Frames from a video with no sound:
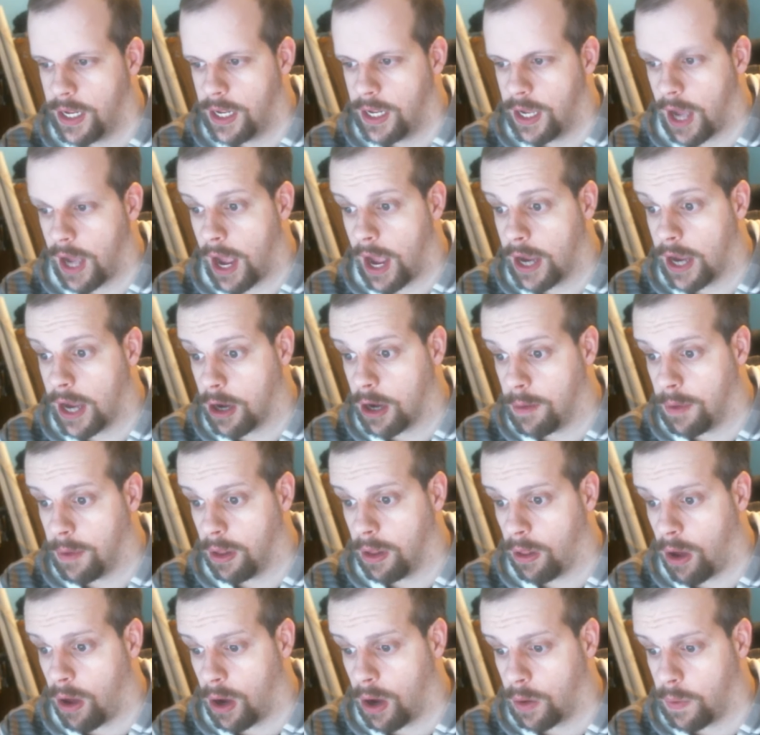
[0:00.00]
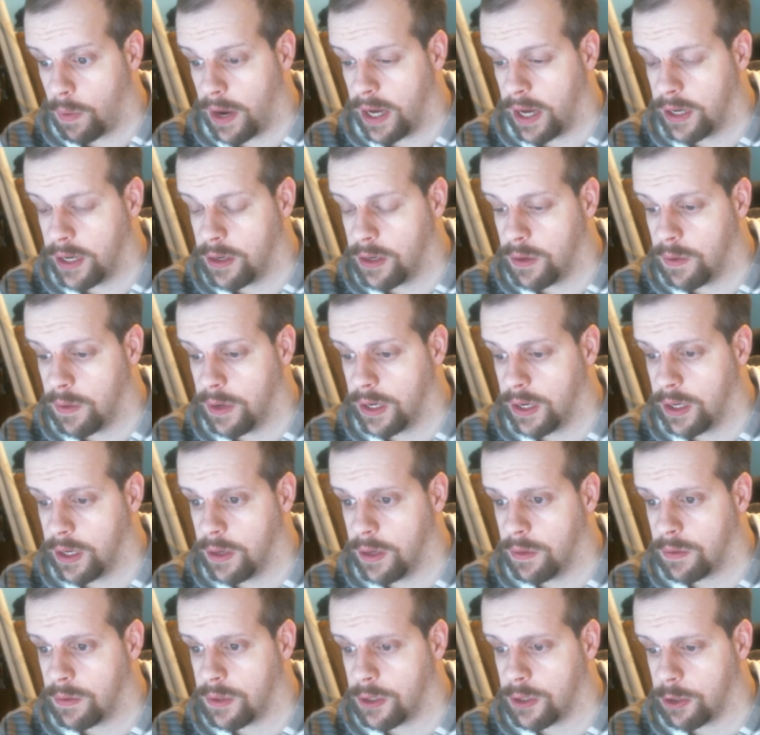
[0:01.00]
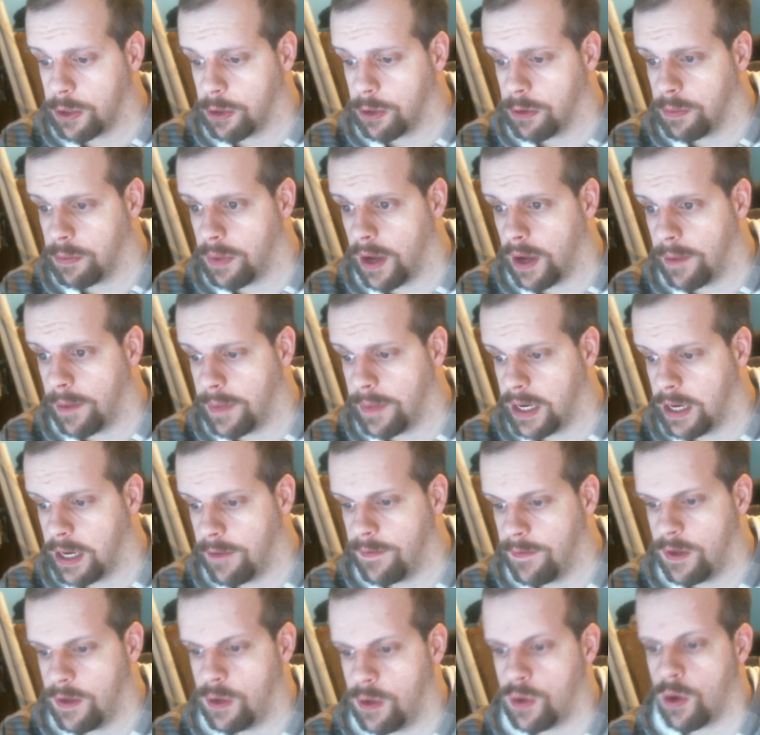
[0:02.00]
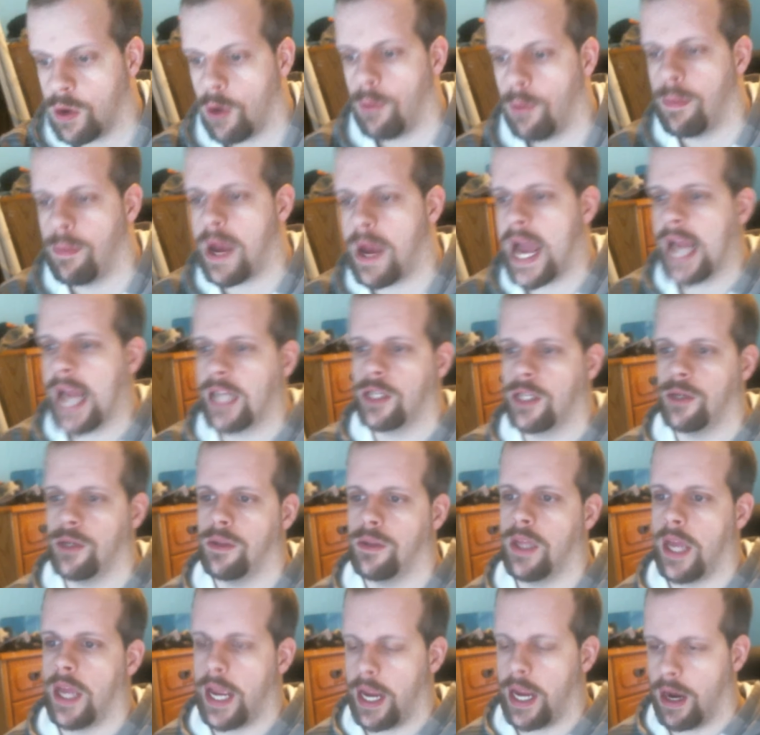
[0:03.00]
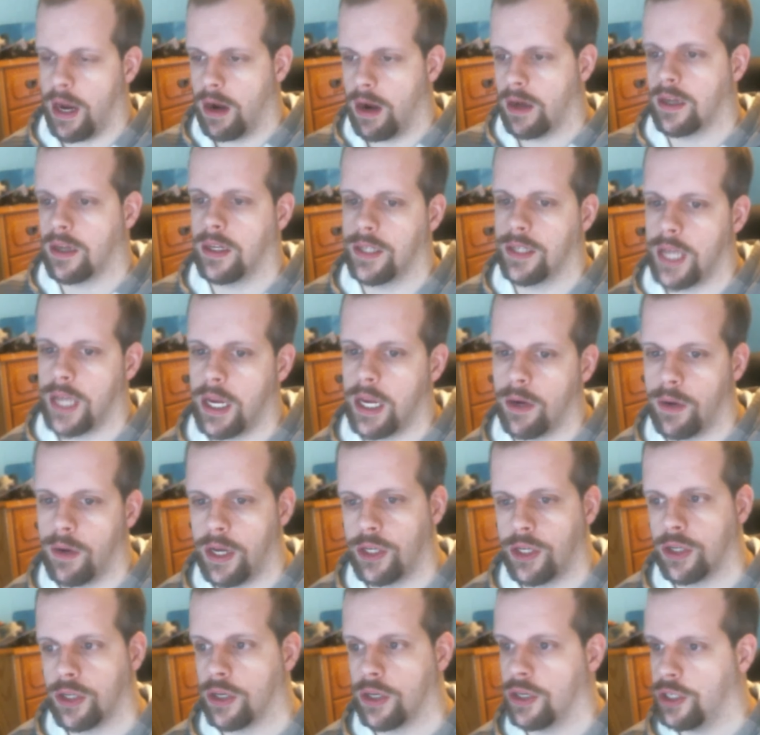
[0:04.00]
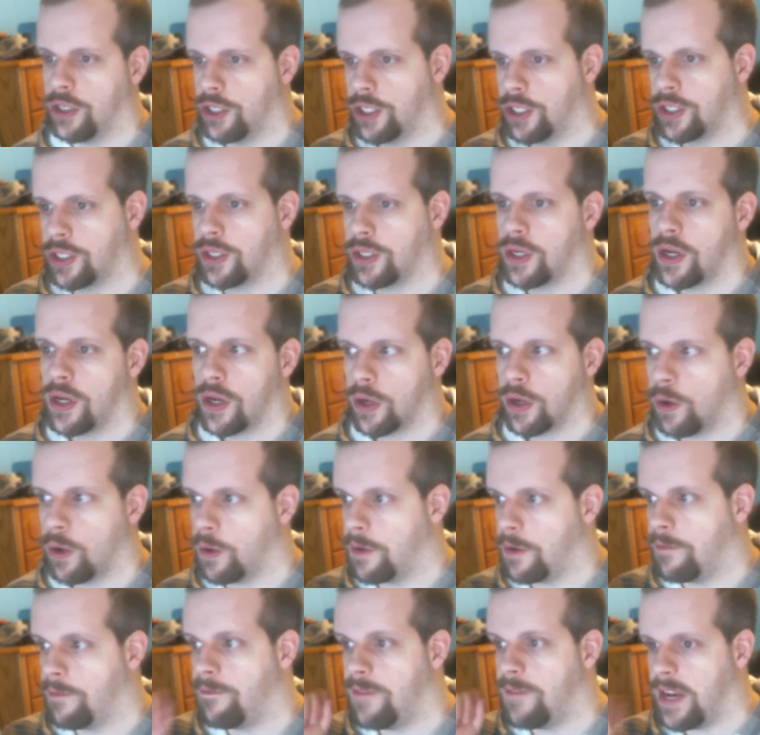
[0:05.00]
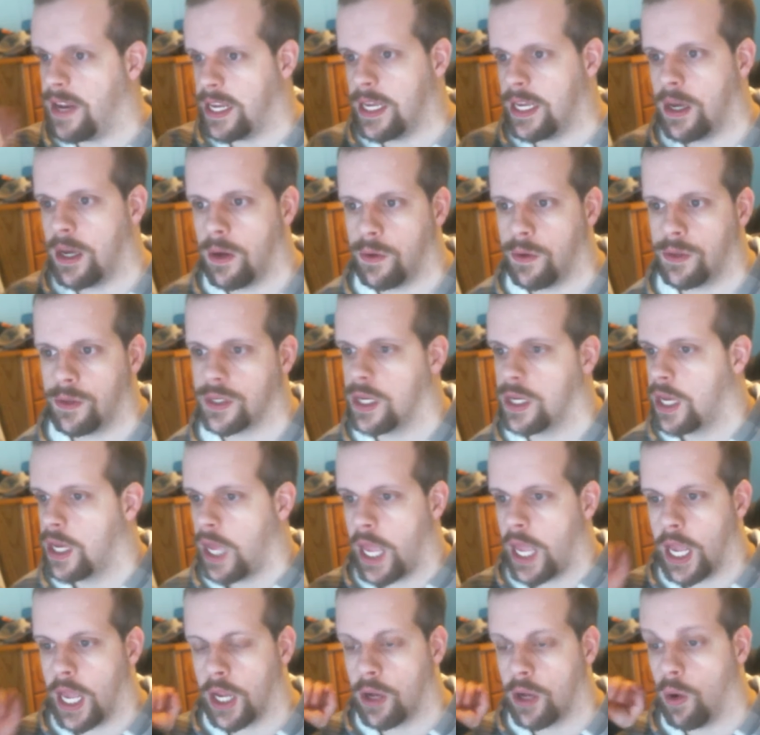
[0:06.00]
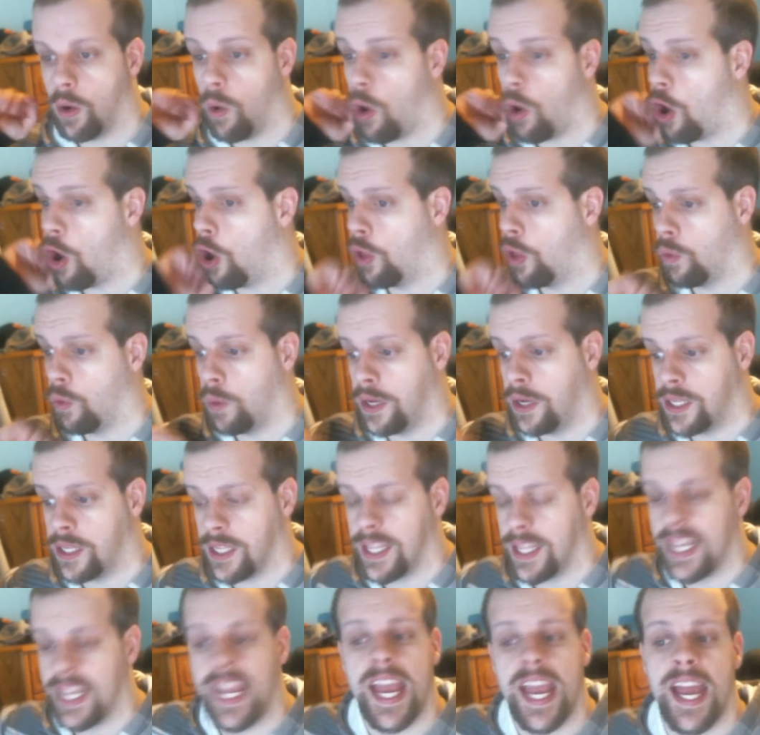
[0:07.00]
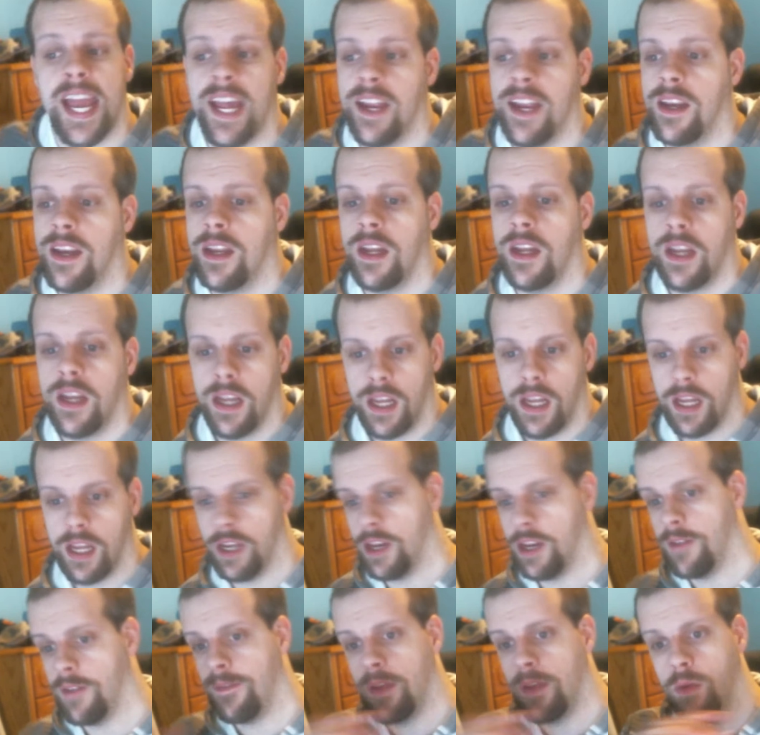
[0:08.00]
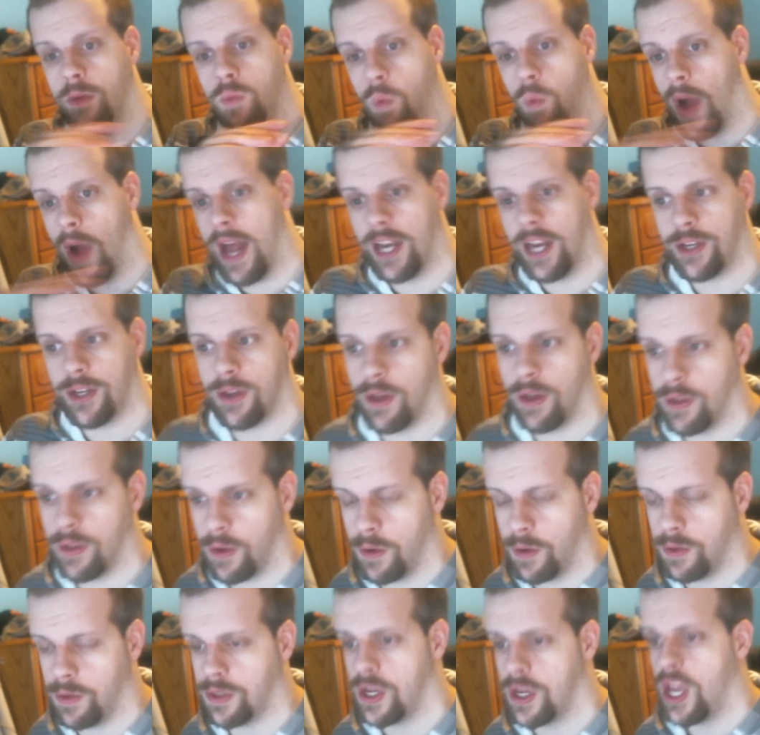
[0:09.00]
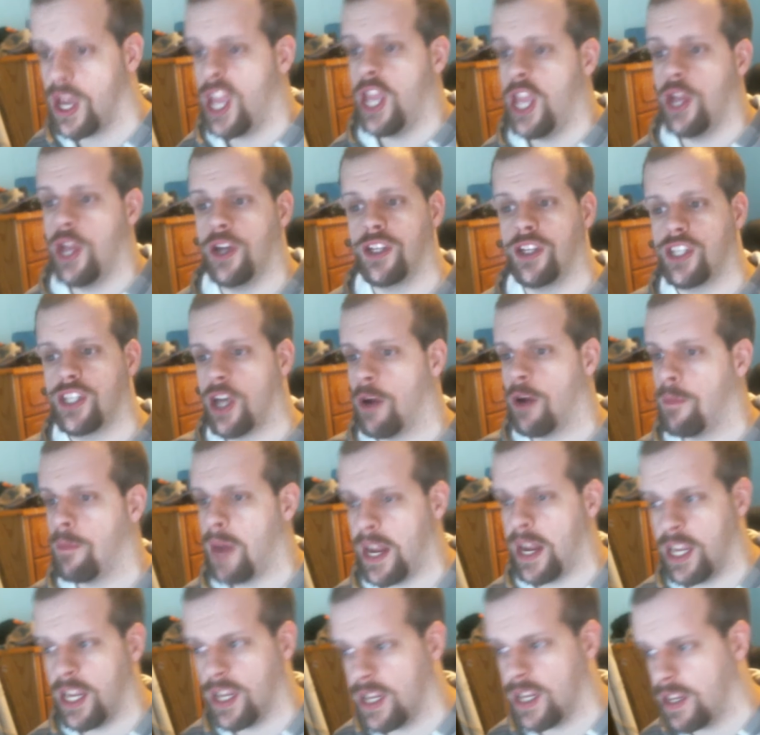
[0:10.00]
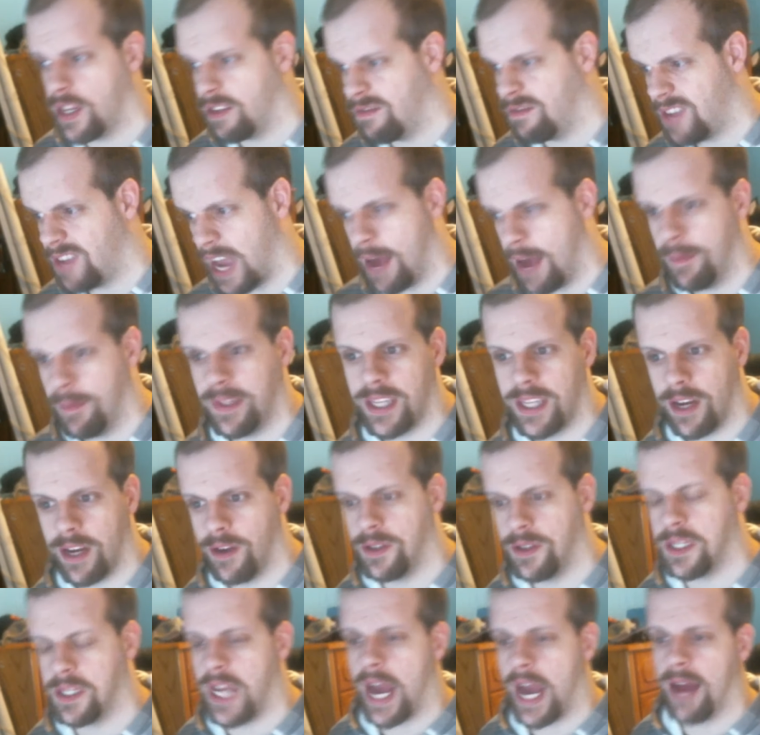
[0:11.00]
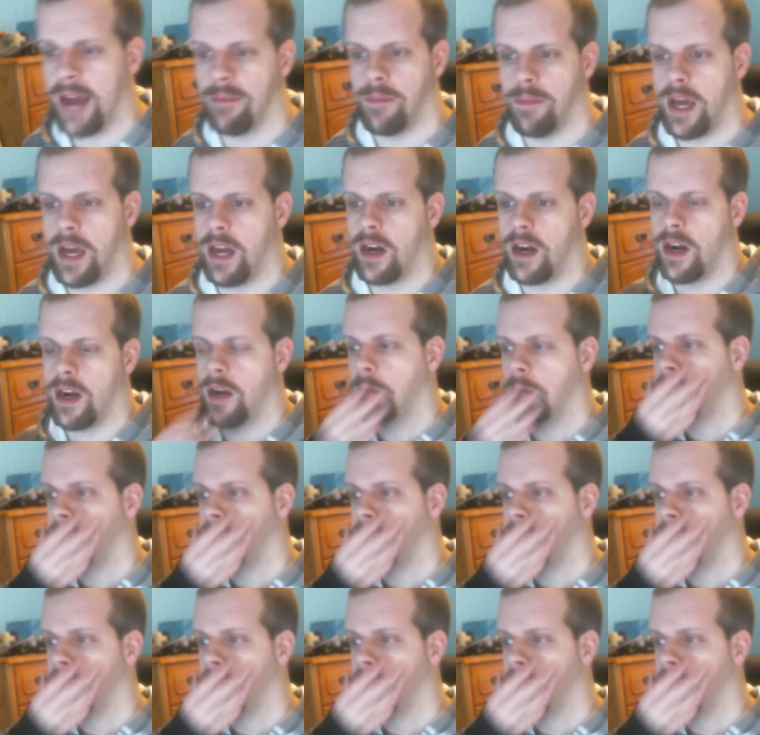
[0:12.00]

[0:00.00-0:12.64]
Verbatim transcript: I come a long way doing YouTube. I mean, if you go back to the Eric the Tater Rager and just go to videos and go all the way to the end, and if you watch all those, you could tell my commentary's gotten better.